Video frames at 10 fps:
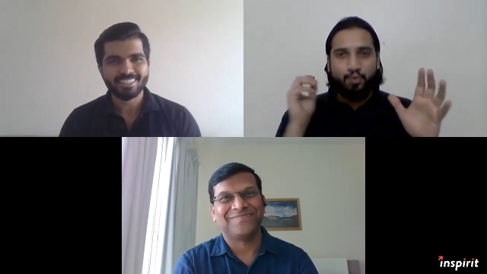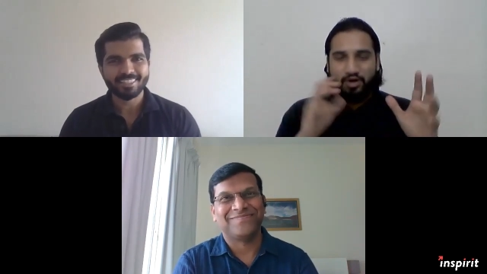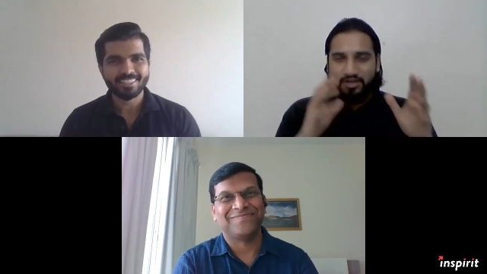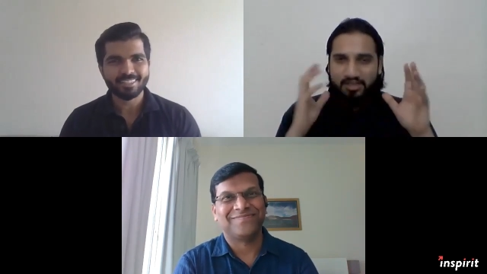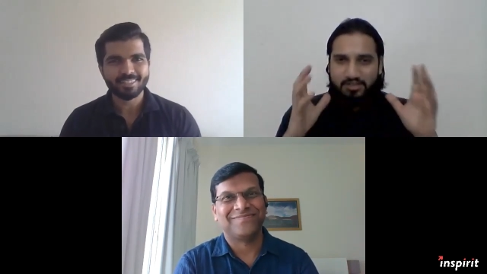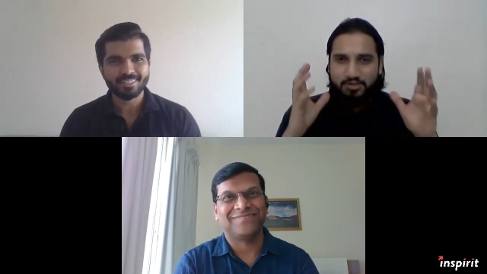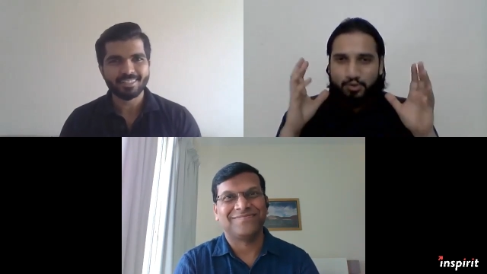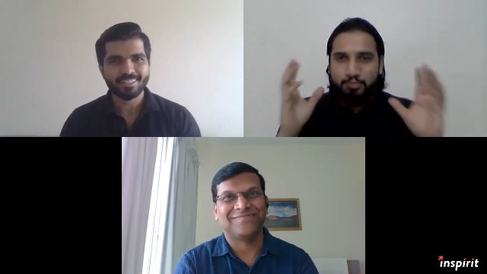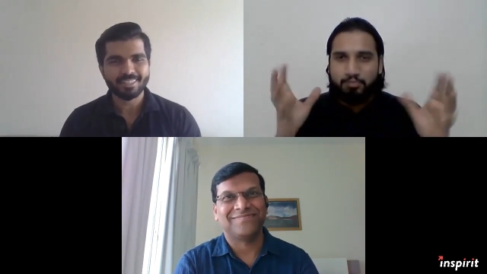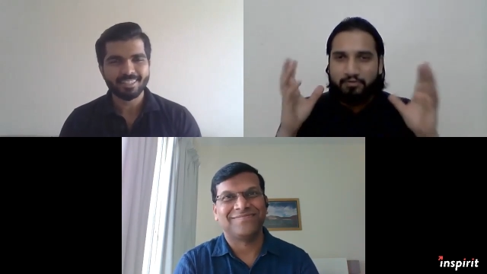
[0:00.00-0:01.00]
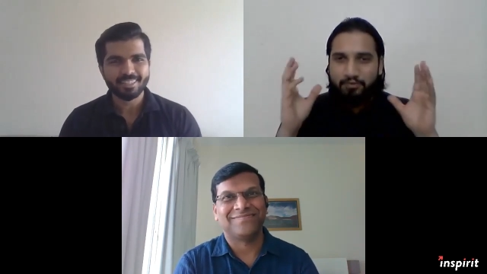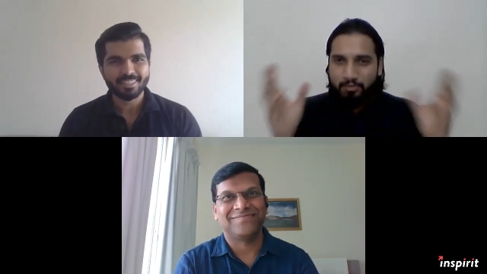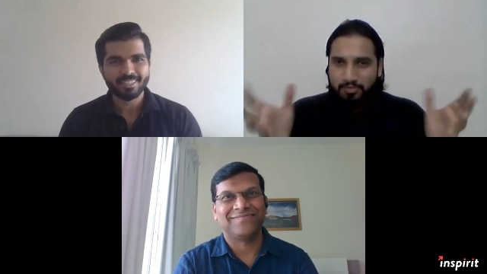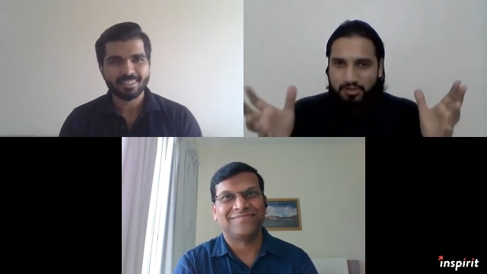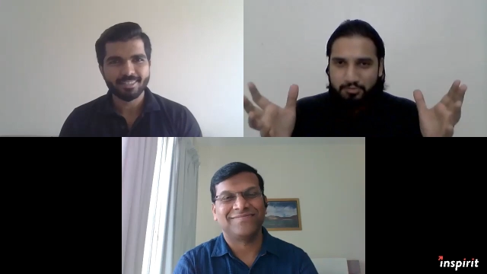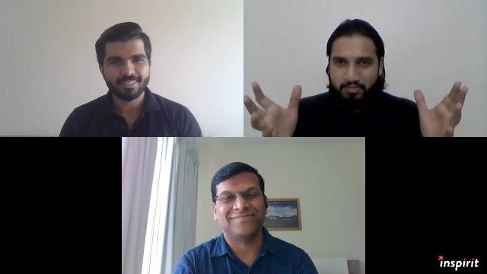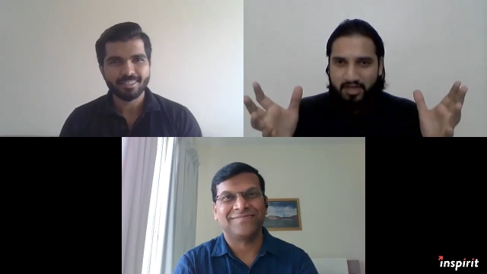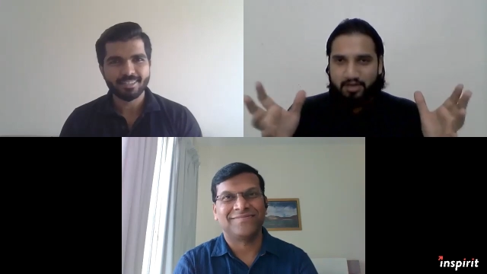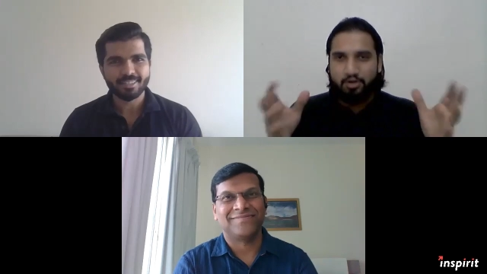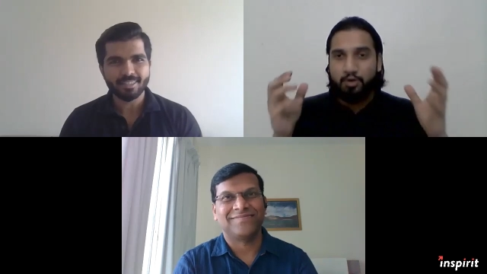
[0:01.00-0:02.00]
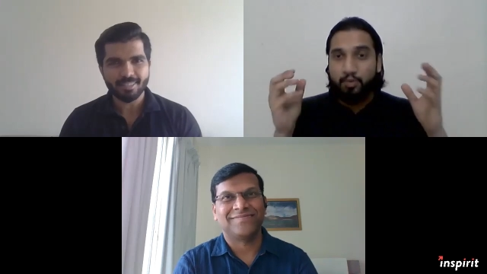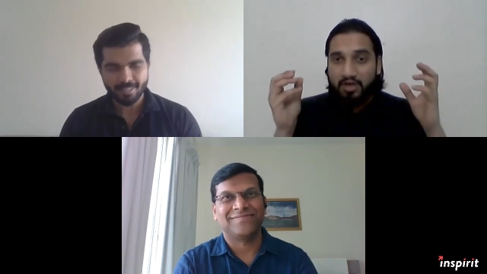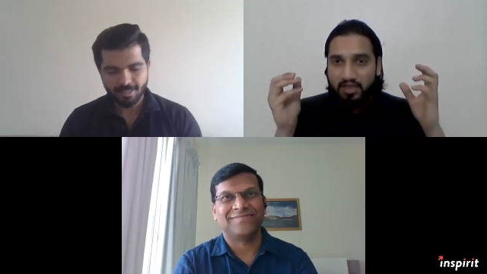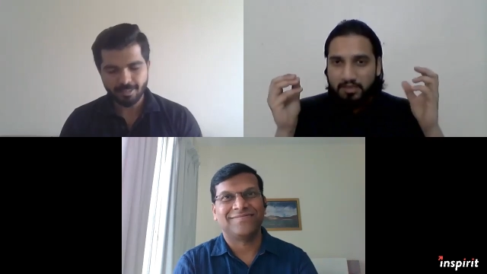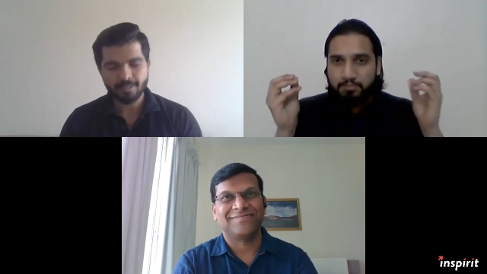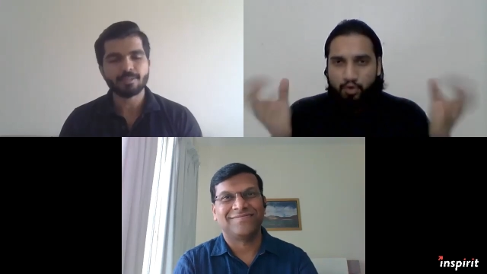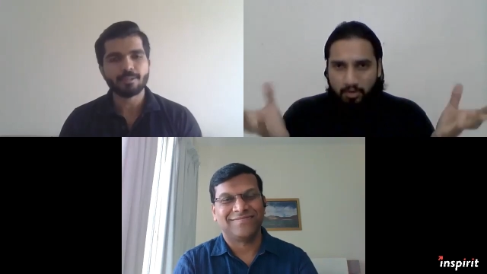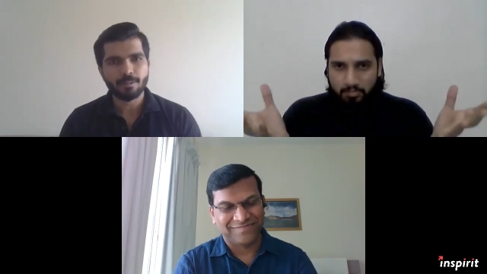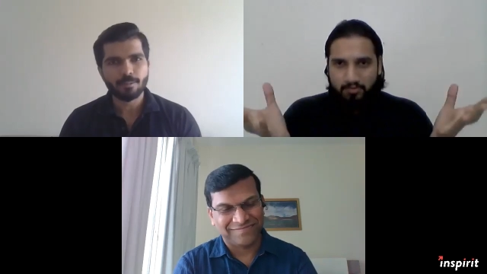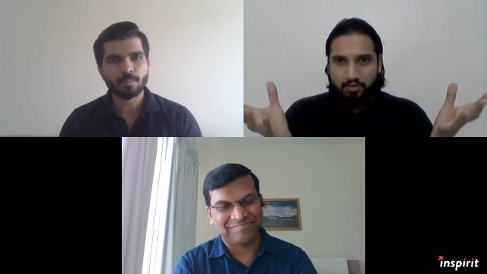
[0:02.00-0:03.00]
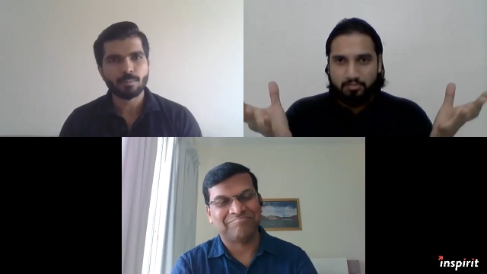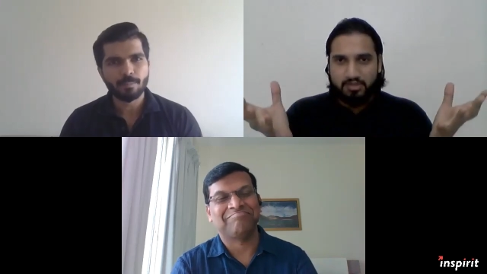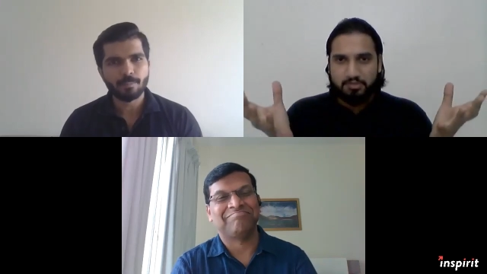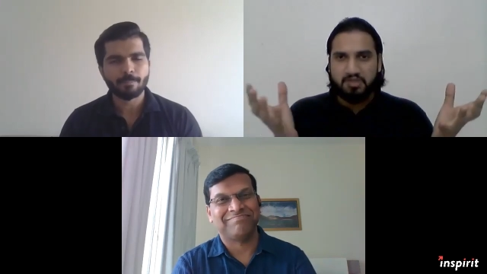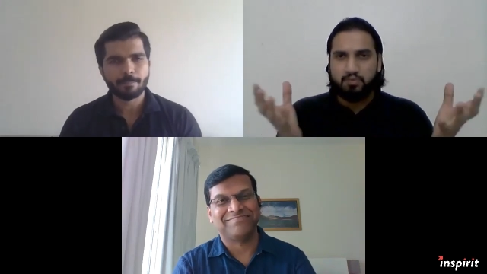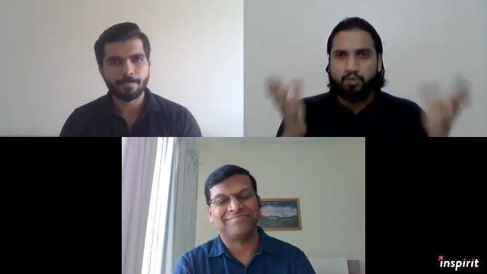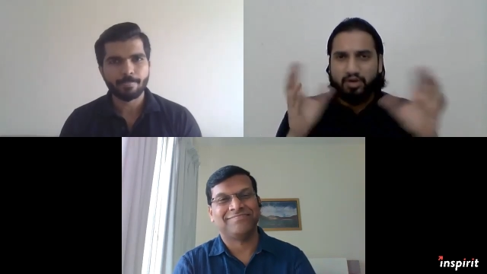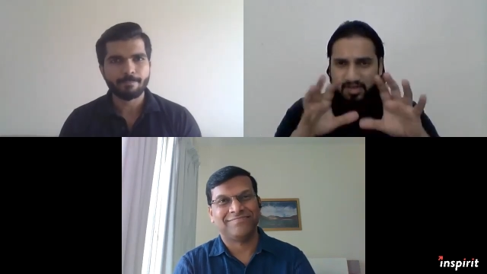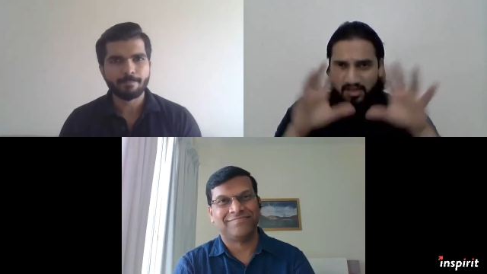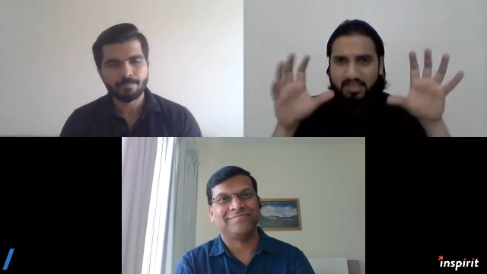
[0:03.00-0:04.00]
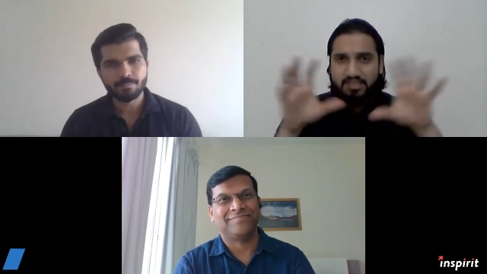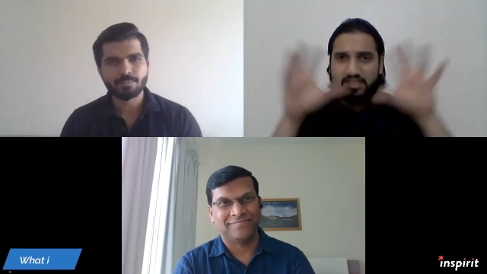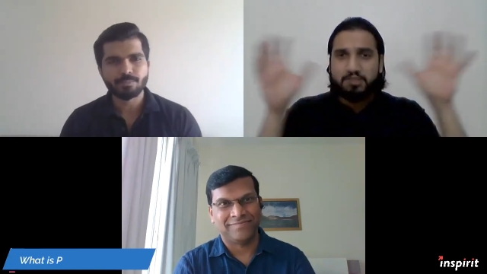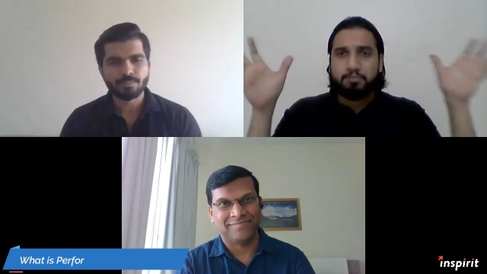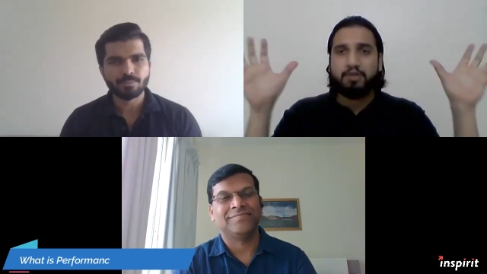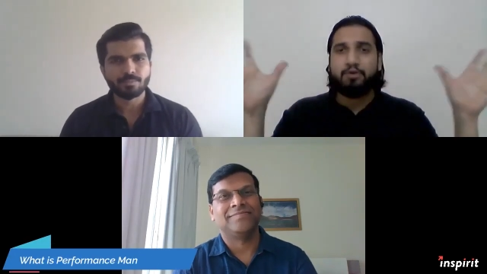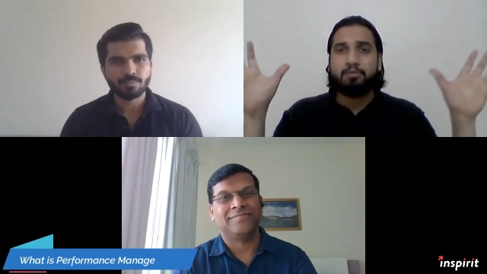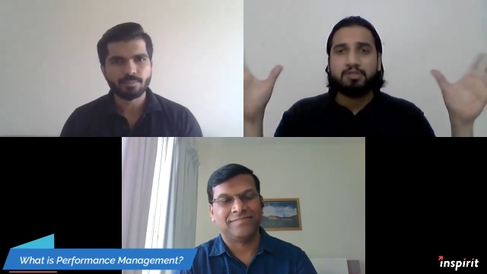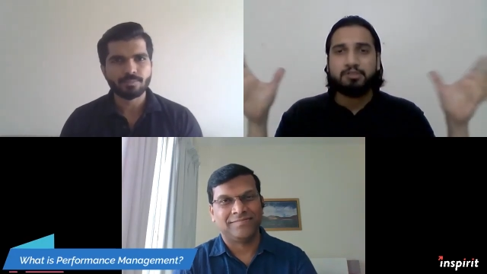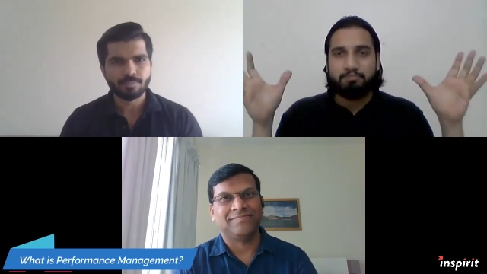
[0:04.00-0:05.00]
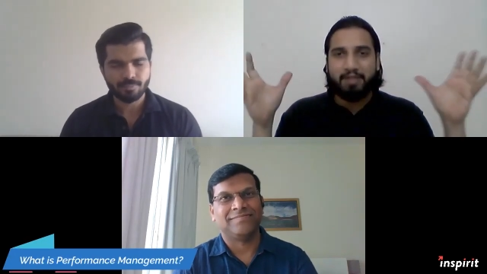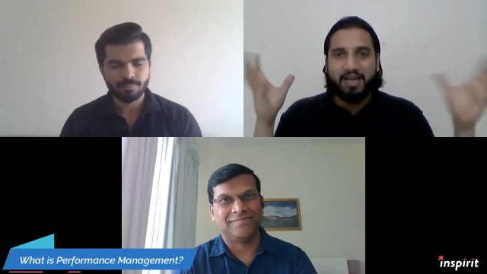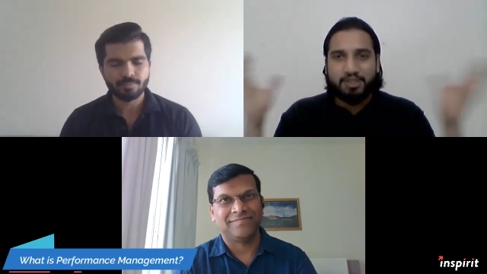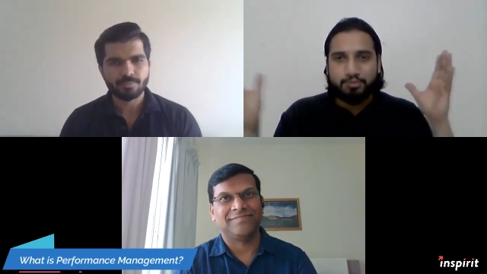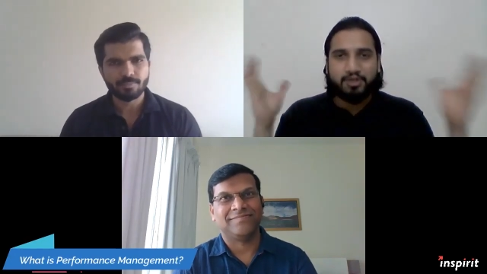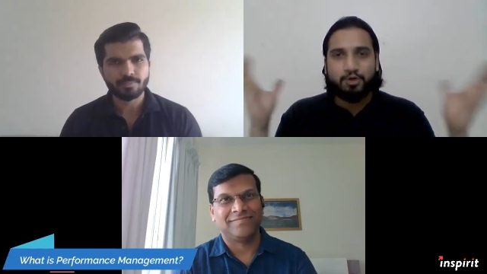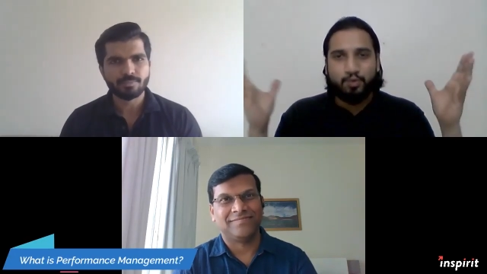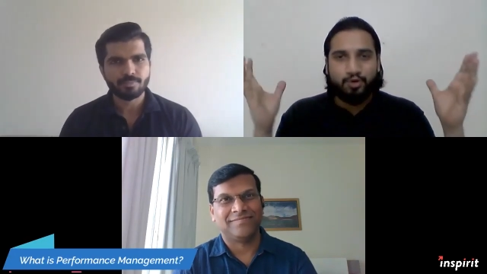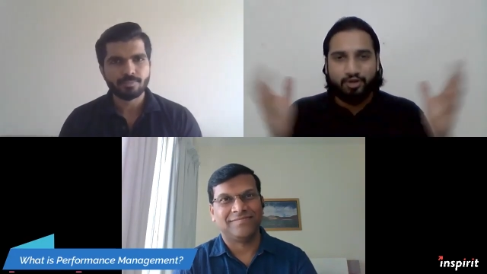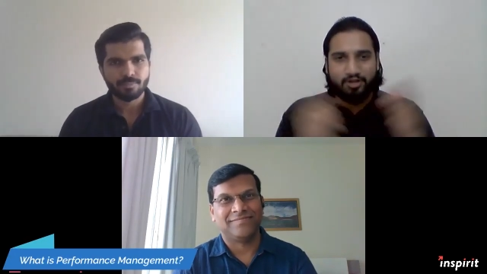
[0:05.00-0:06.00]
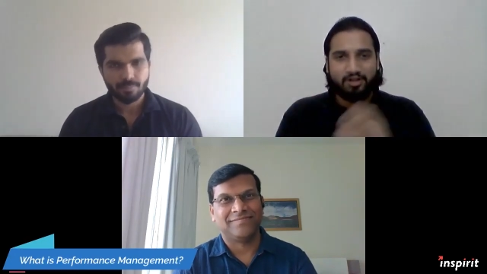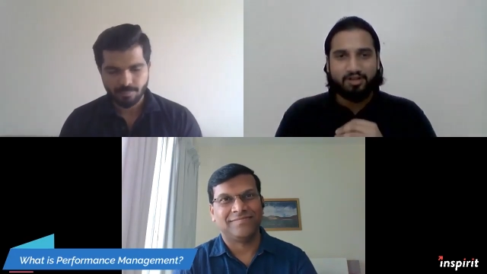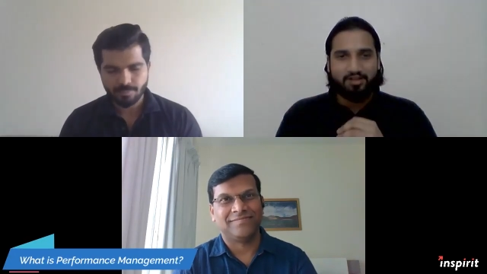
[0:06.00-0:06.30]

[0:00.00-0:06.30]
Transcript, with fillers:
Speaker 1: what does good performance mean or what does poor performance mean? What is this performance management overall?